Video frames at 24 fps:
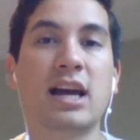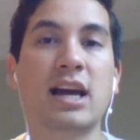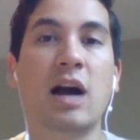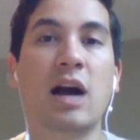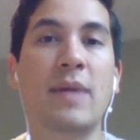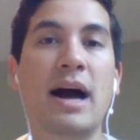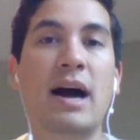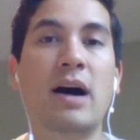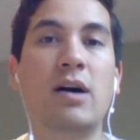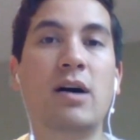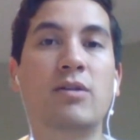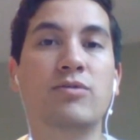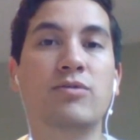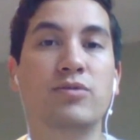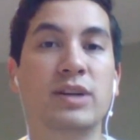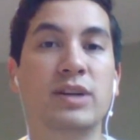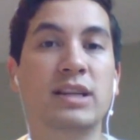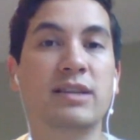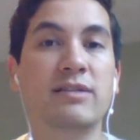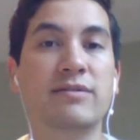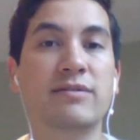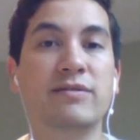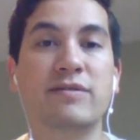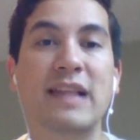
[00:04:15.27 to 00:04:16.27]
come out
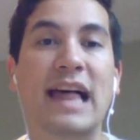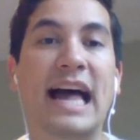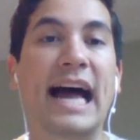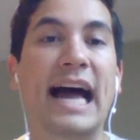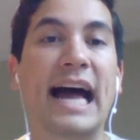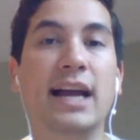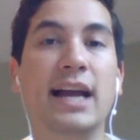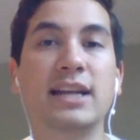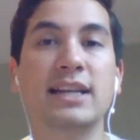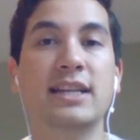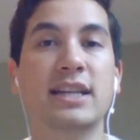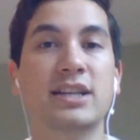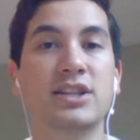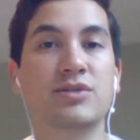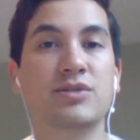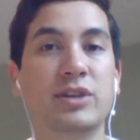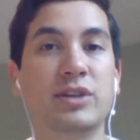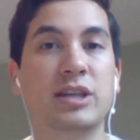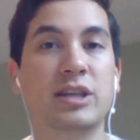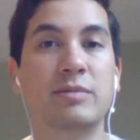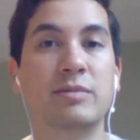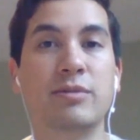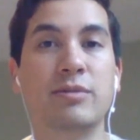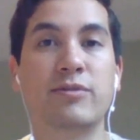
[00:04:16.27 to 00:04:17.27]
really flat, he doesn't
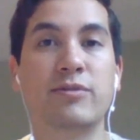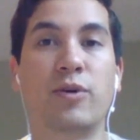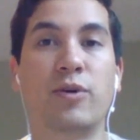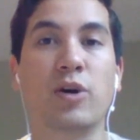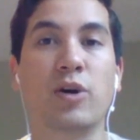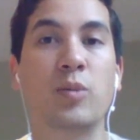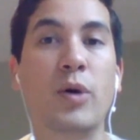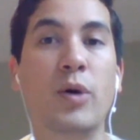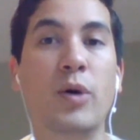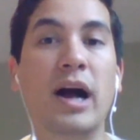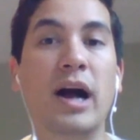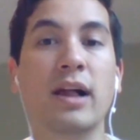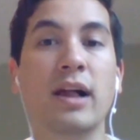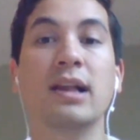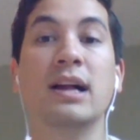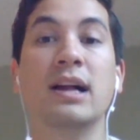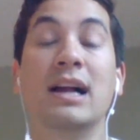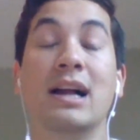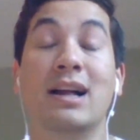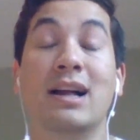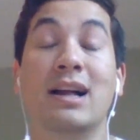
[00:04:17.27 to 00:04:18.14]
really perform well,